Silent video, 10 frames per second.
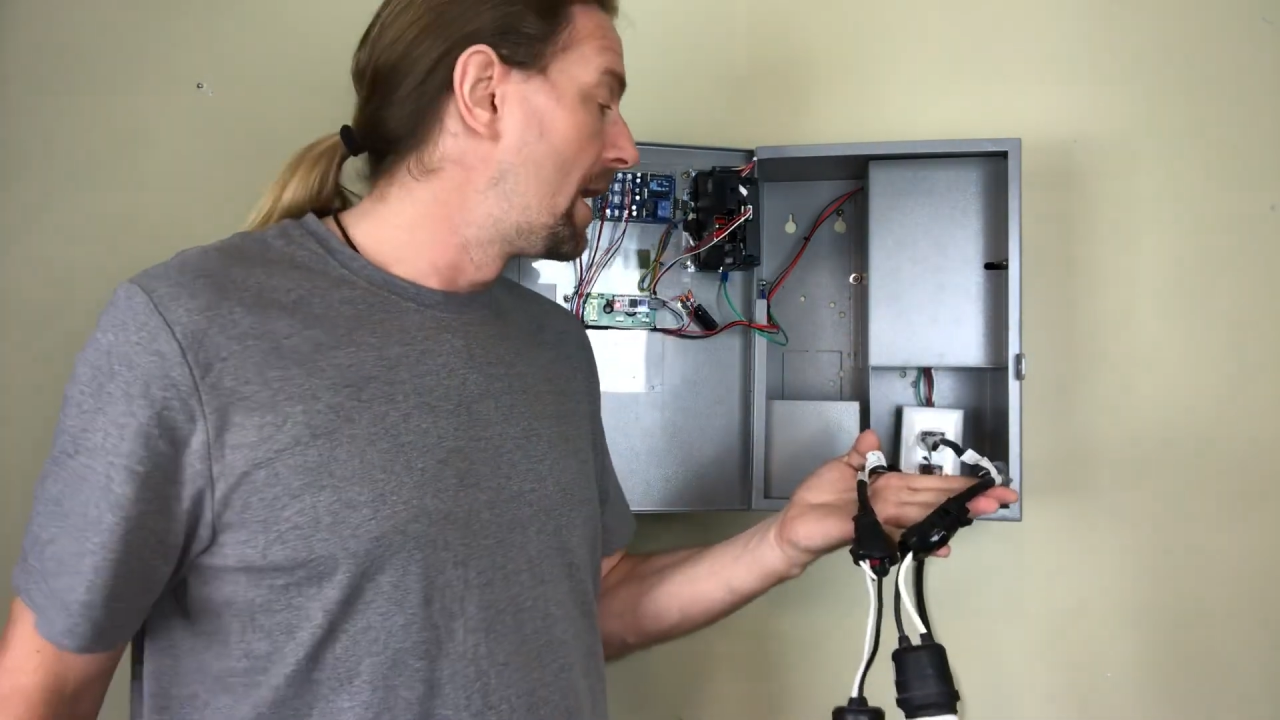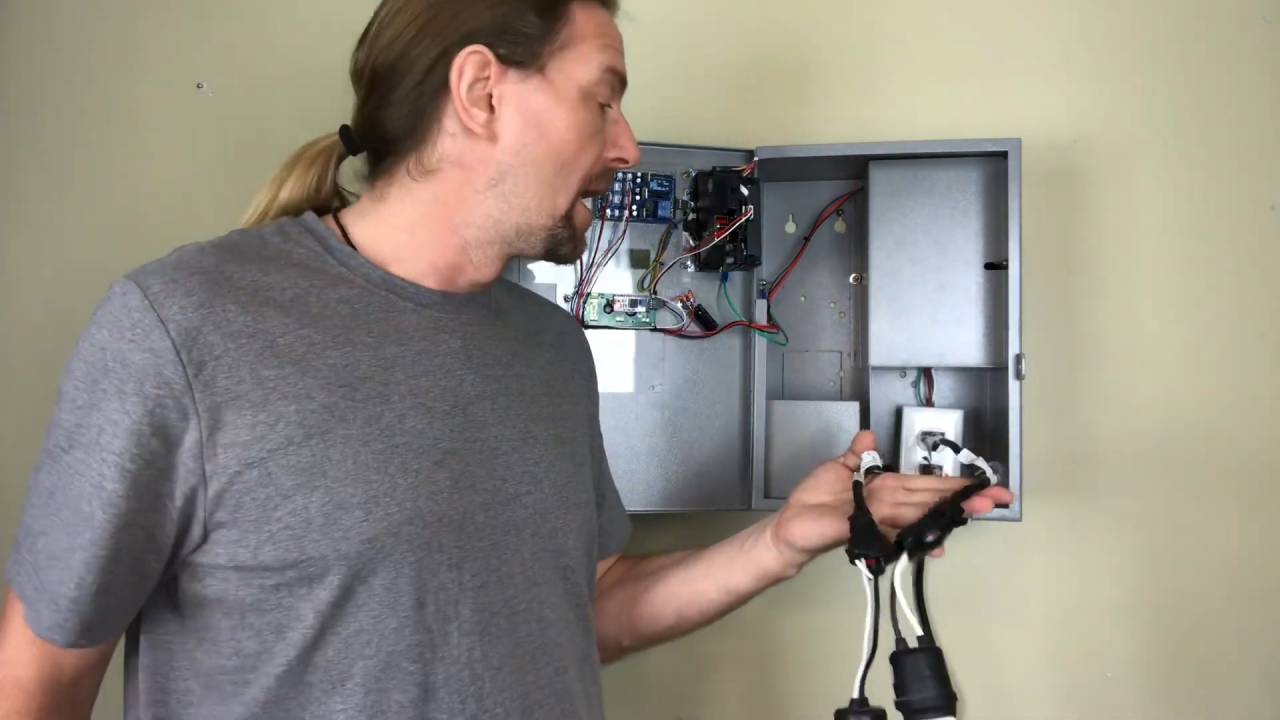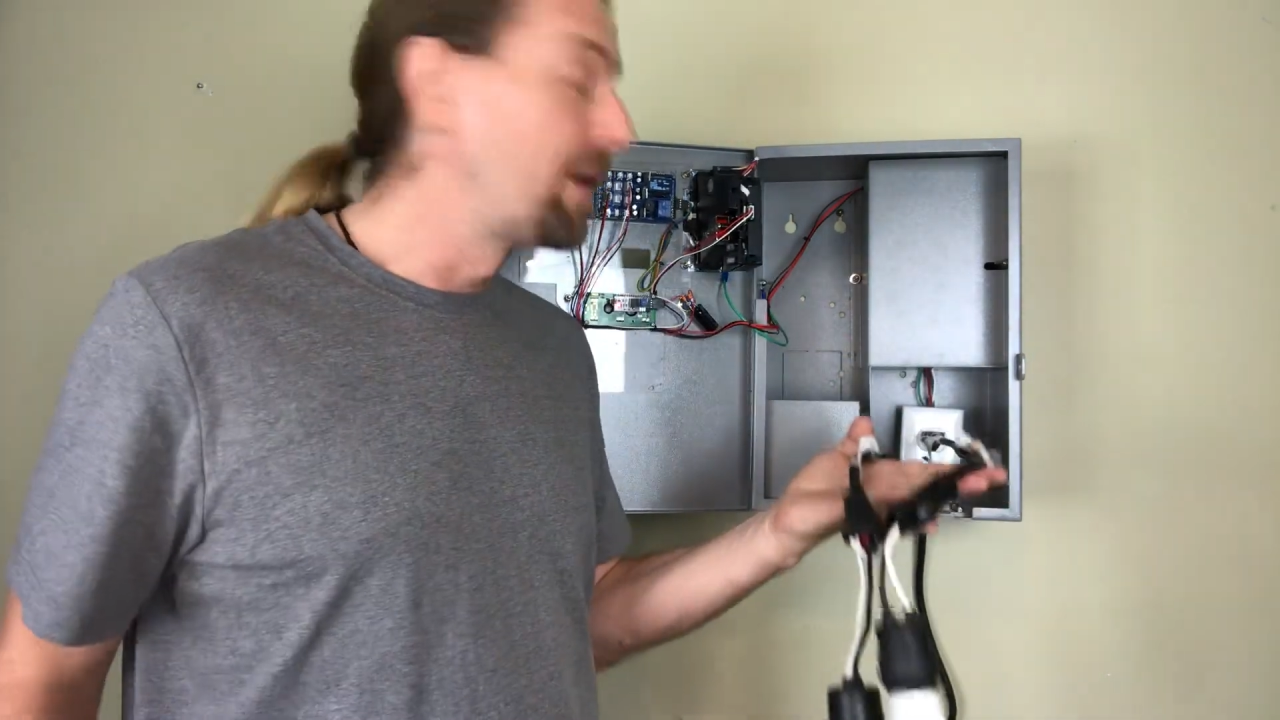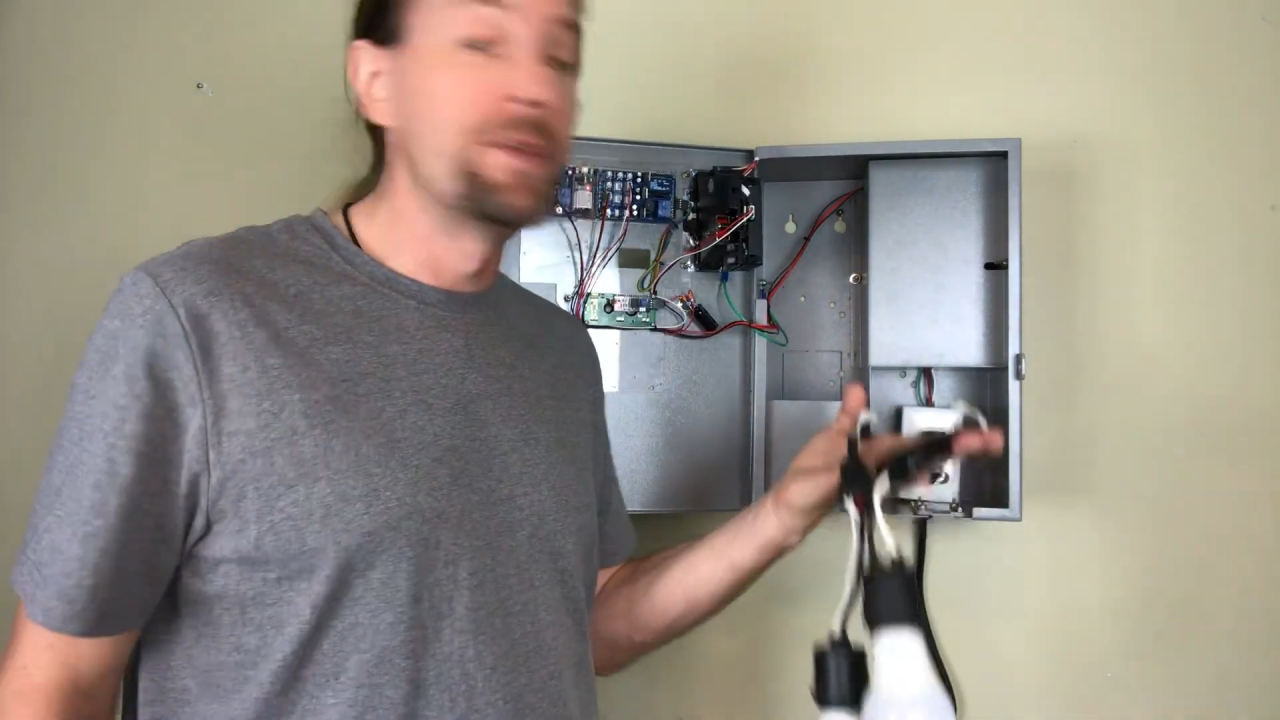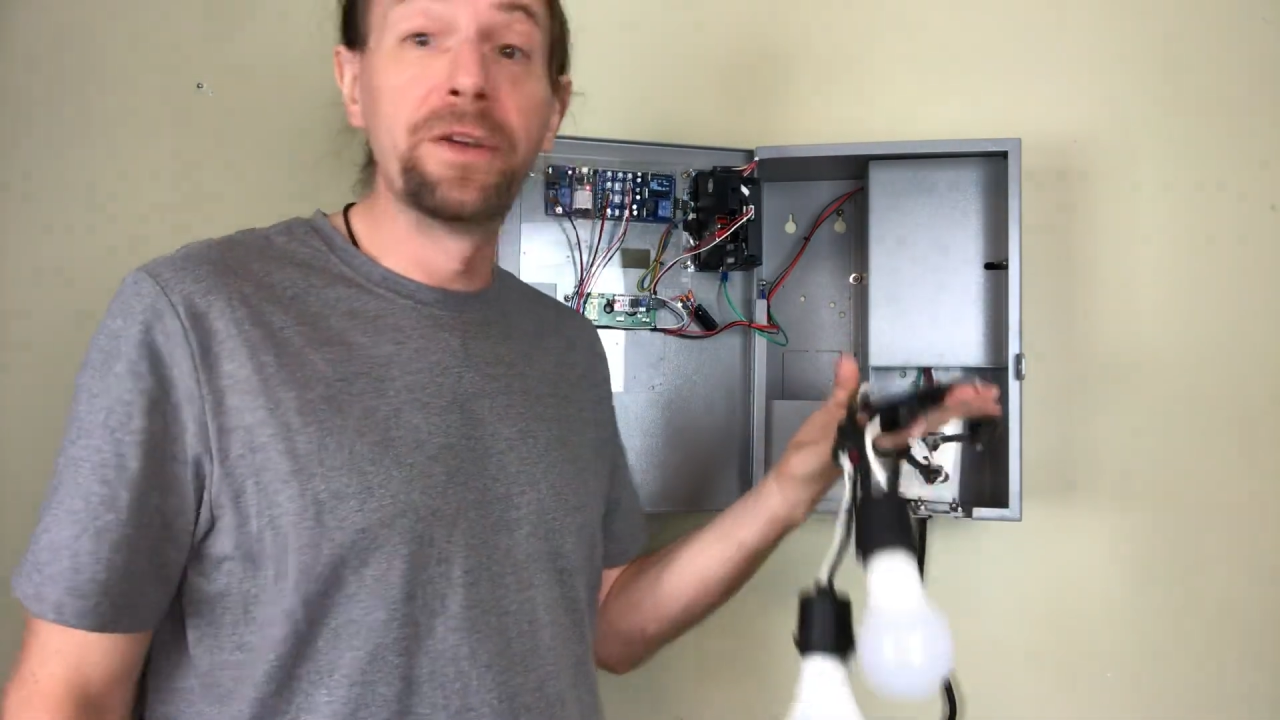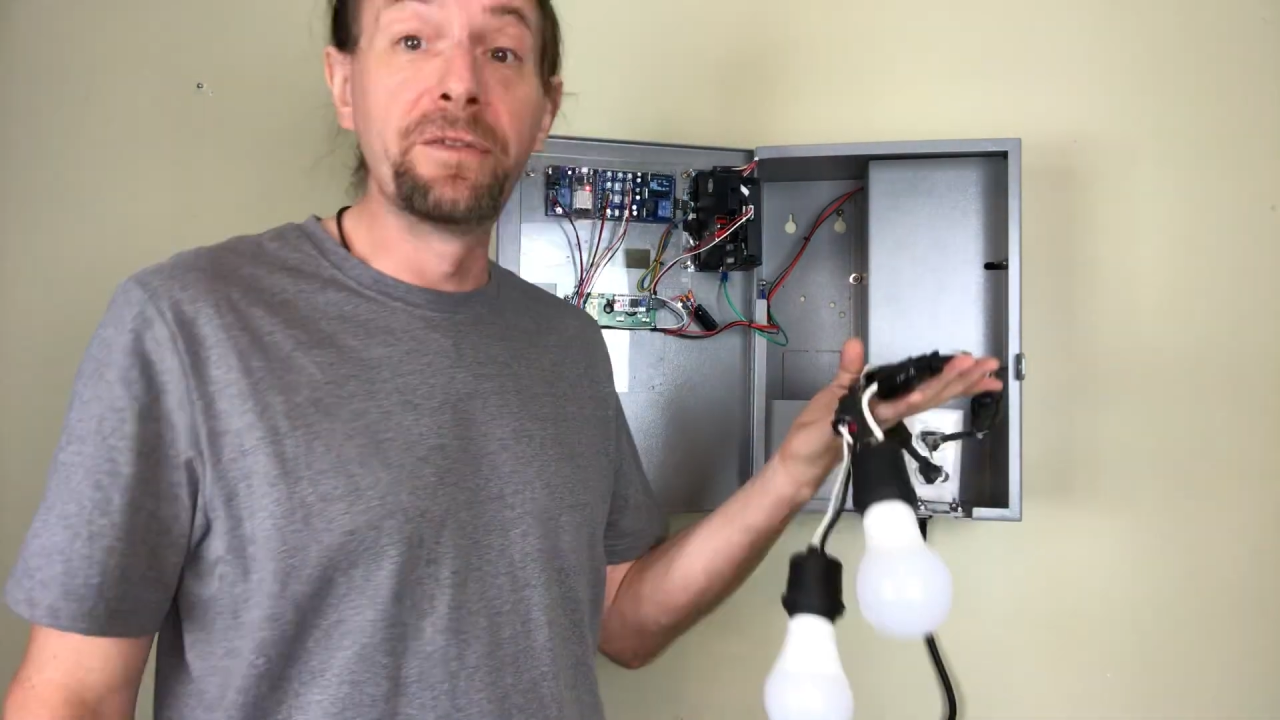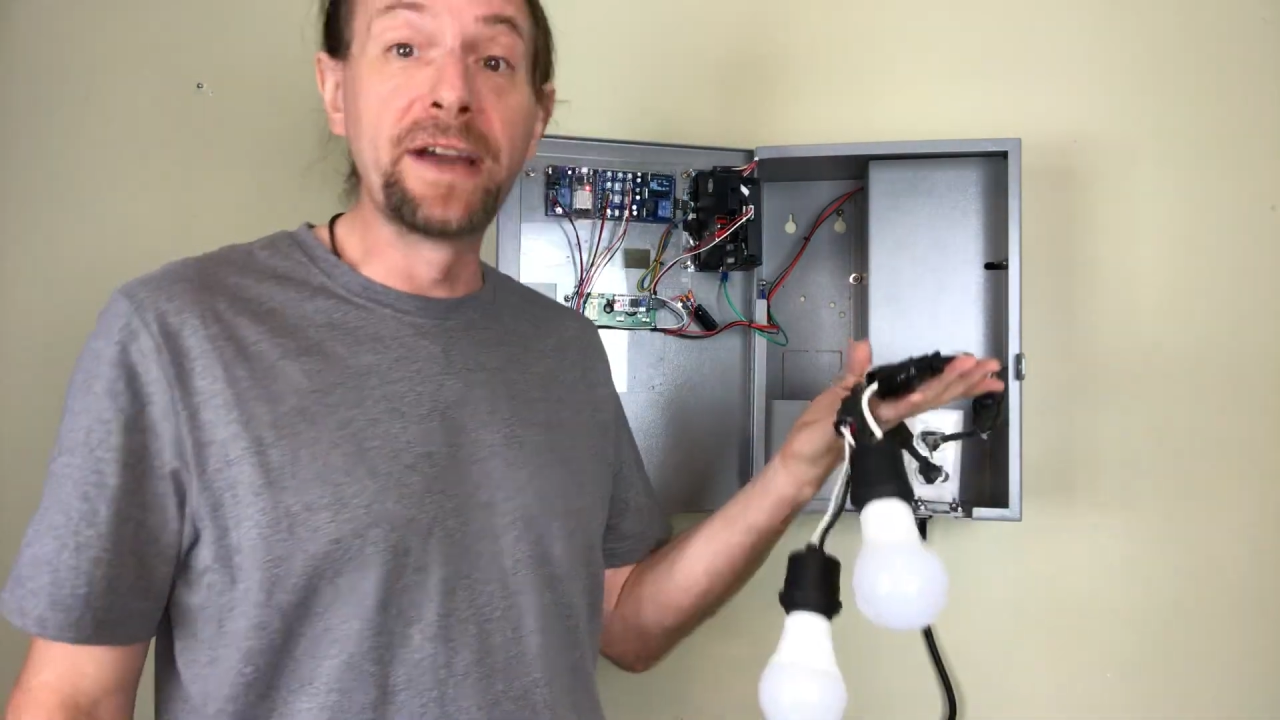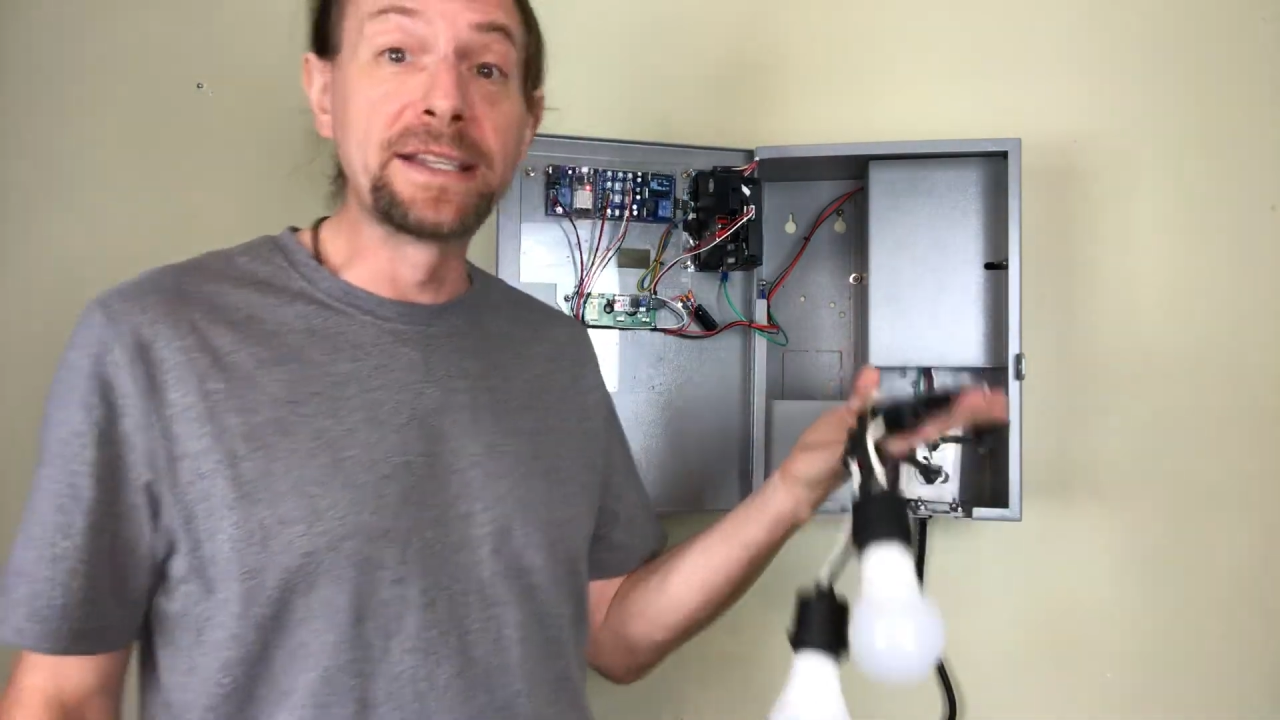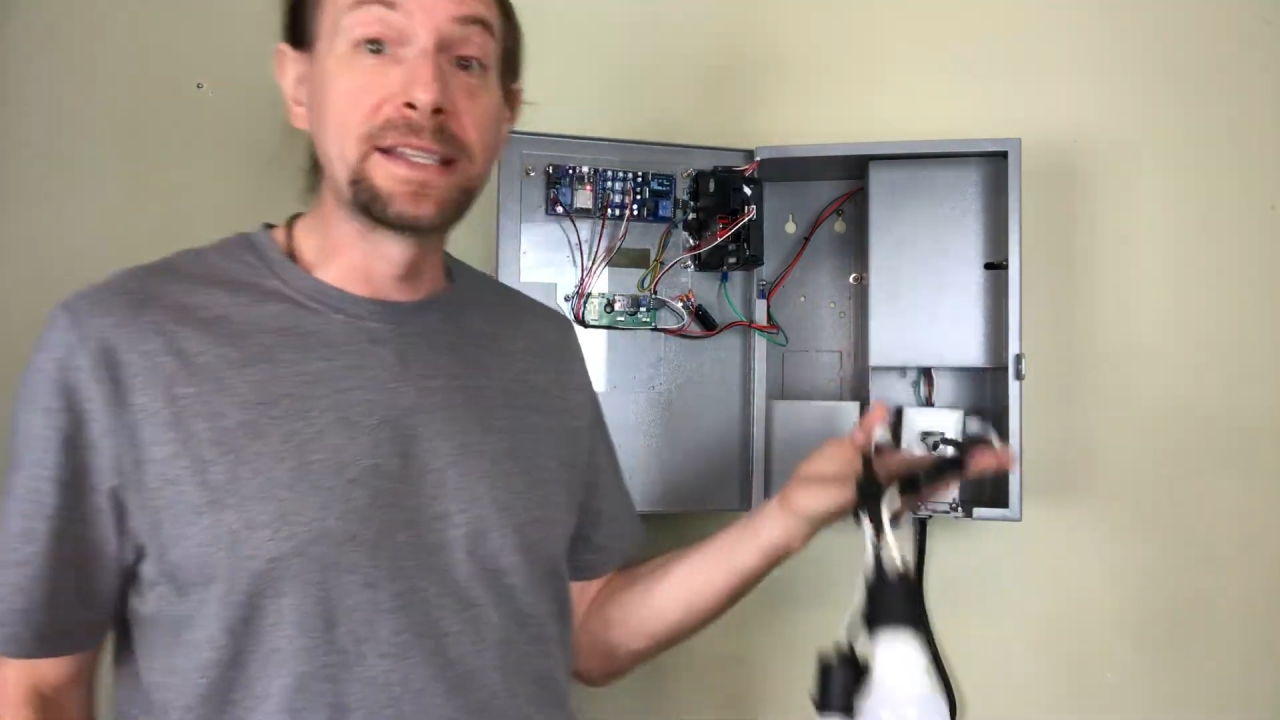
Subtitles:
the device